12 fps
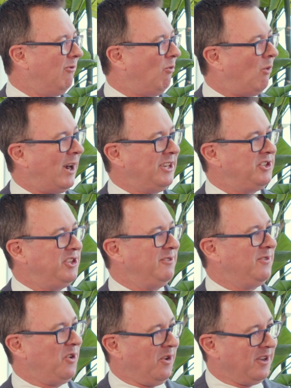Once
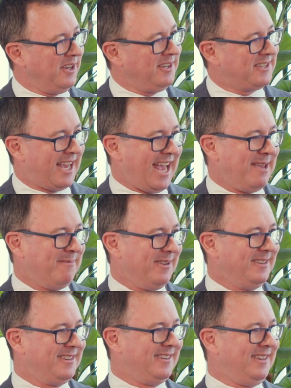you've got
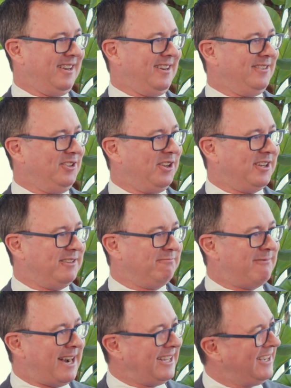containment, you can
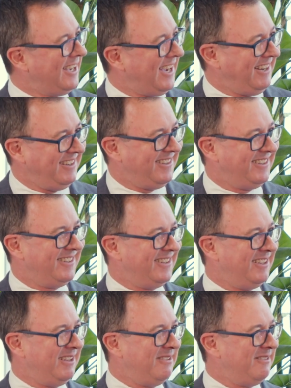eradicate
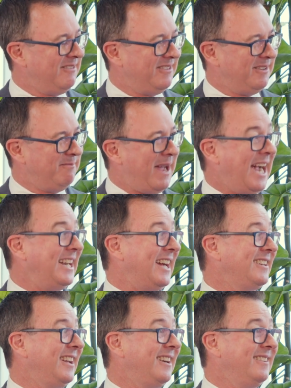the bad
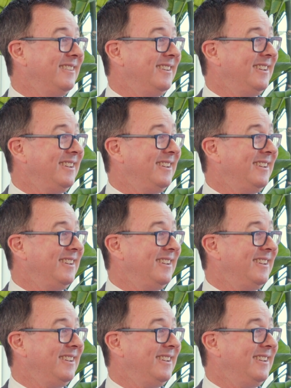actor.